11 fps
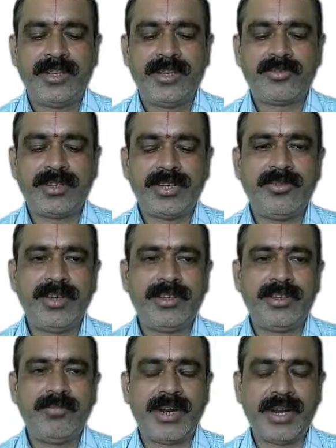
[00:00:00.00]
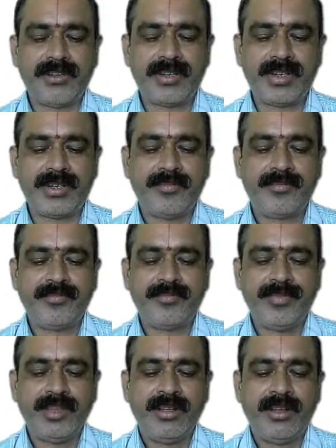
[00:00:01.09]
that is received at the branch.
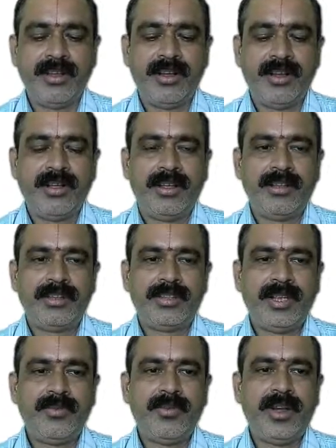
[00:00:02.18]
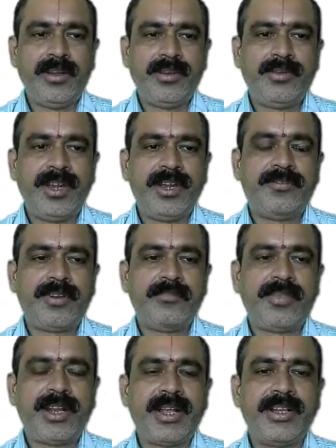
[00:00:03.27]
See, what you get
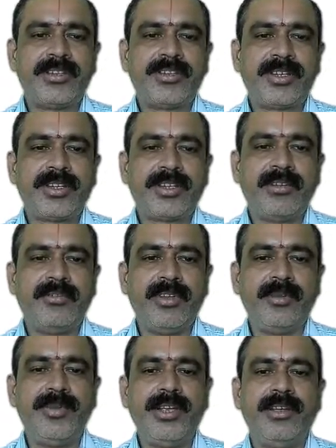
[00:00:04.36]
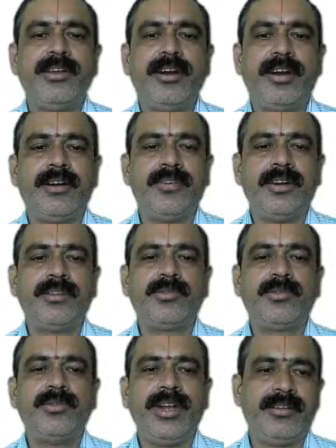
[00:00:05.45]
from branch will be
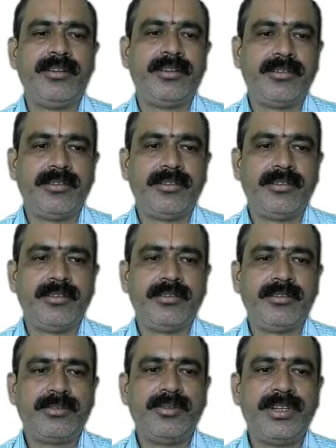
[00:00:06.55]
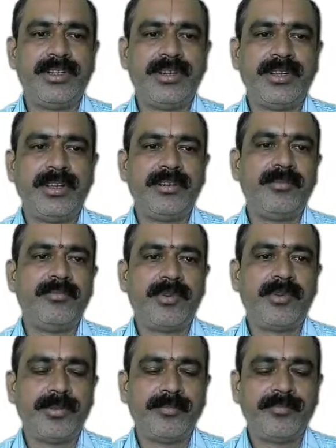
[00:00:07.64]
offered through net, through digital
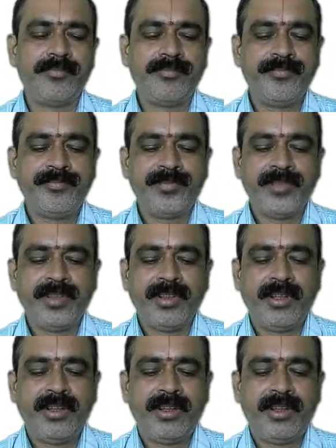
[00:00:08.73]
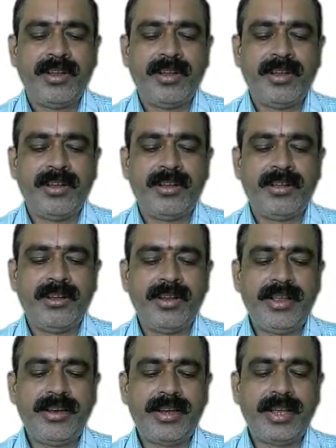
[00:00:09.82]
mode. And
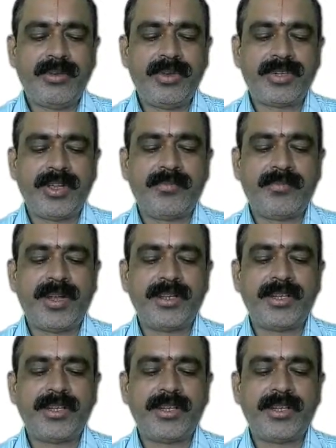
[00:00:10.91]
online requests are